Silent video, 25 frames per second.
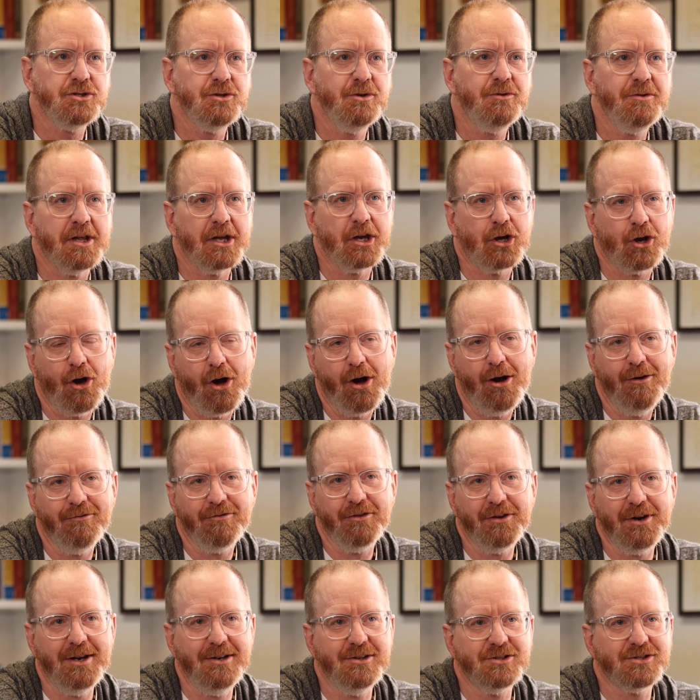you that
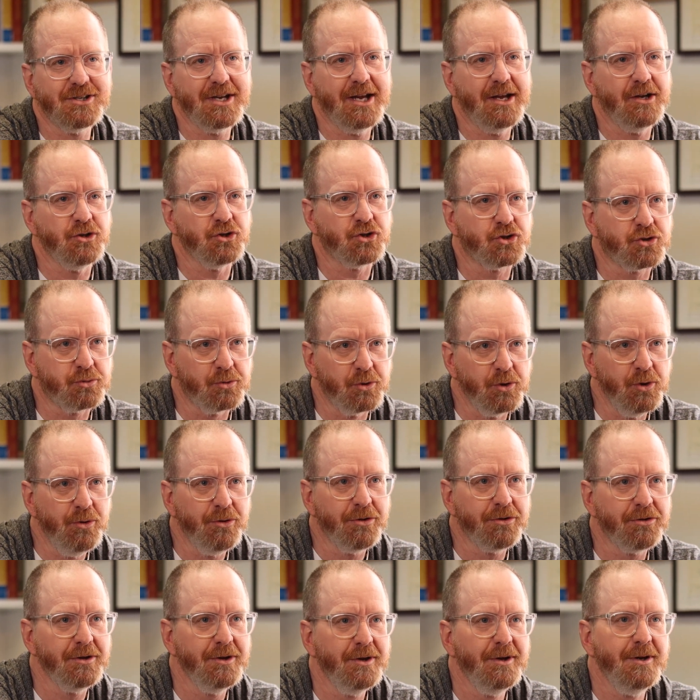confidence and
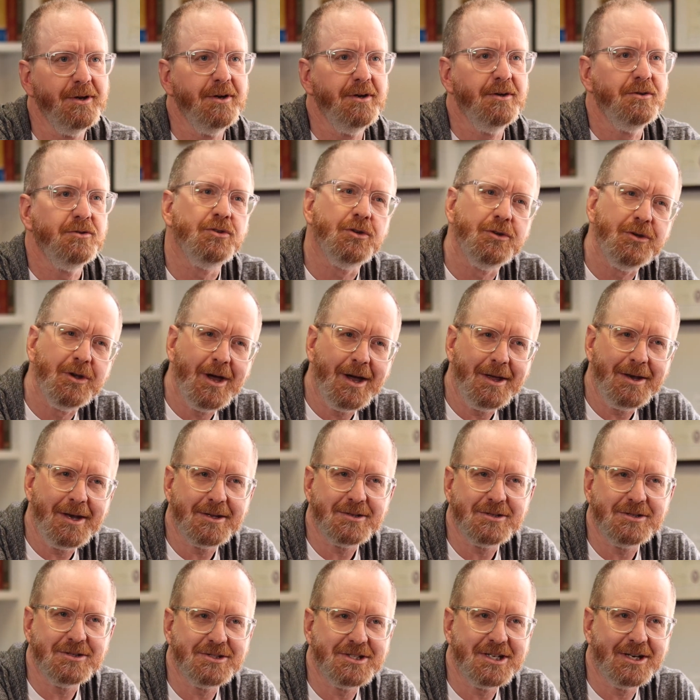truth do not
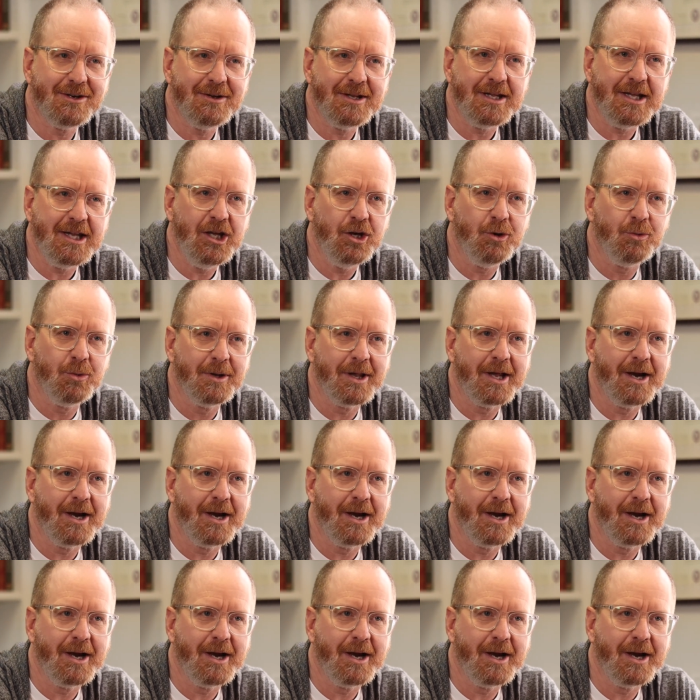necessarily equal